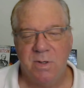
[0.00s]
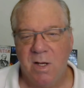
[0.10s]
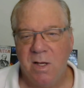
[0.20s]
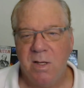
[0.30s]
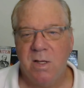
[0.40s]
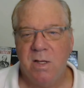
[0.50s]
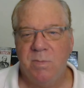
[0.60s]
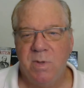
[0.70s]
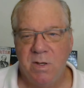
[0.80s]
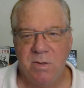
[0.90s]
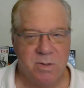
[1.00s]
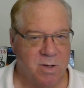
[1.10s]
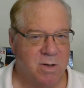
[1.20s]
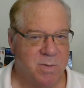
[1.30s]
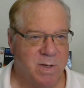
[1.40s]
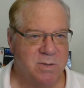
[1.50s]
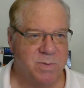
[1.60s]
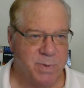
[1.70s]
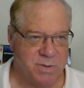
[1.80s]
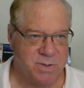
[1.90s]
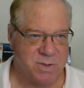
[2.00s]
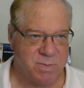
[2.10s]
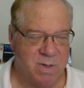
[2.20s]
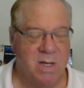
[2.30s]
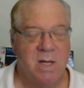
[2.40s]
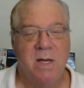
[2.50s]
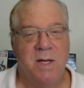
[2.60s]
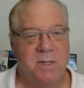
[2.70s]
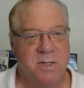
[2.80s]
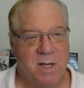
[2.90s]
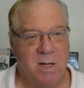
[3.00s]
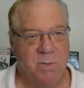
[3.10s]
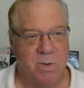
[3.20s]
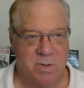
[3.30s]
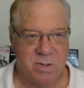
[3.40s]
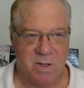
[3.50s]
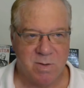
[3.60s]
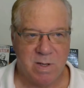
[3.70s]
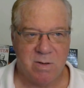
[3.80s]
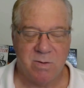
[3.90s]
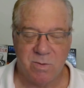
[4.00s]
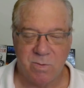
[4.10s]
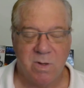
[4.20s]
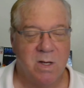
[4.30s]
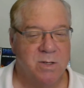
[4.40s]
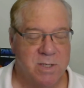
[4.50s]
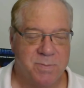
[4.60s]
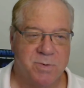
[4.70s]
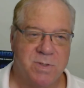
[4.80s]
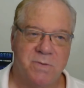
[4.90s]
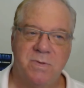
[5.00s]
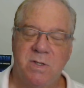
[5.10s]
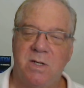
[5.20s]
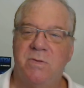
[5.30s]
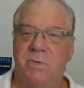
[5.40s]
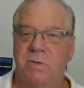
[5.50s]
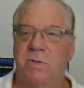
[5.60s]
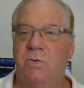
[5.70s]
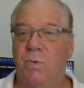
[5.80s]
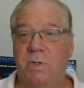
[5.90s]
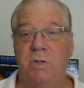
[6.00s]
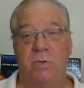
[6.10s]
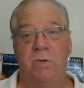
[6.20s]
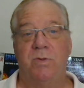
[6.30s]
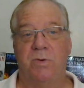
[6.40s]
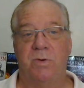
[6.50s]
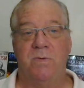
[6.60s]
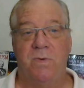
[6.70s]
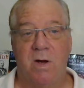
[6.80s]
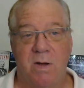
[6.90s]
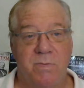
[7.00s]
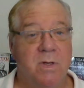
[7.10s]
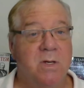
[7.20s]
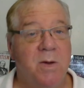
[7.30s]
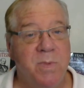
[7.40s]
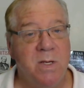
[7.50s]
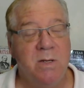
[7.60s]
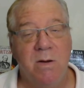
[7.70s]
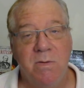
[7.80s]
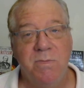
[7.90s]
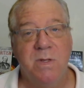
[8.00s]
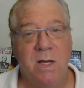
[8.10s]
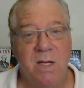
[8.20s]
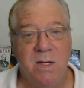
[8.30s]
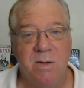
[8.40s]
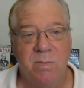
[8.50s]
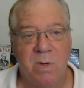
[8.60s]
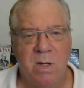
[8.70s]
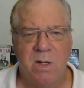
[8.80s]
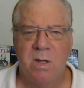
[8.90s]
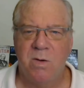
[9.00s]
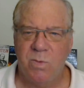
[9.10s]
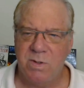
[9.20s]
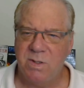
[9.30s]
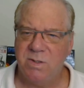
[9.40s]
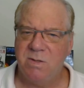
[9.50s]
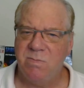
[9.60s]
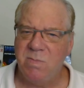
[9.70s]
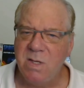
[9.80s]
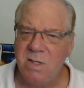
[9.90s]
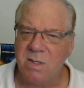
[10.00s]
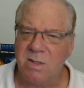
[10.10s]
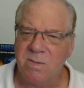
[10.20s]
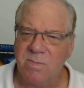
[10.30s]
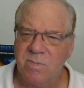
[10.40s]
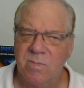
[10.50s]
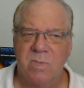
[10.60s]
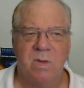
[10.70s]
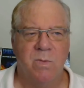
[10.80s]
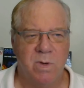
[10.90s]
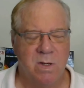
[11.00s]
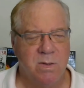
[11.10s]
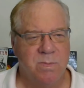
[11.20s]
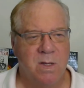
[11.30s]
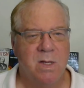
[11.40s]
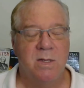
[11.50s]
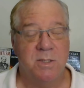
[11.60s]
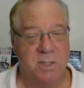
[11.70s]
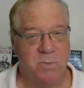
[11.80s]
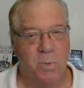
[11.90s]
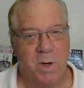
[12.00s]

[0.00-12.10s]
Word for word: and I am here to talk about Spiritism. And today we're going to talk about Luke chapter 17, verses 22 to 35, the coming of the kingdom. What does it mean? Well, let's get